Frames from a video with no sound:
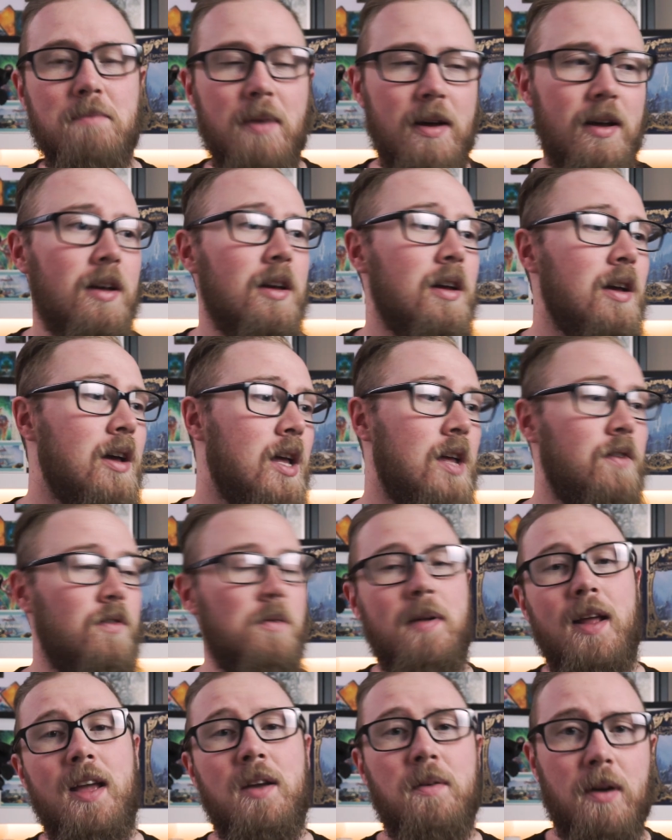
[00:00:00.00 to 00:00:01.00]
But if
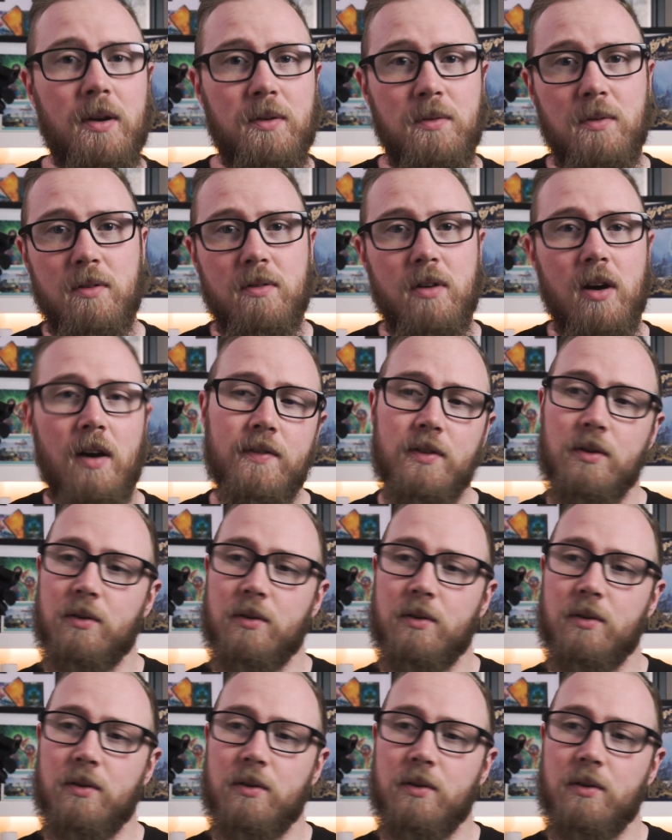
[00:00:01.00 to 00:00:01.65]
you're playing World of Warcraft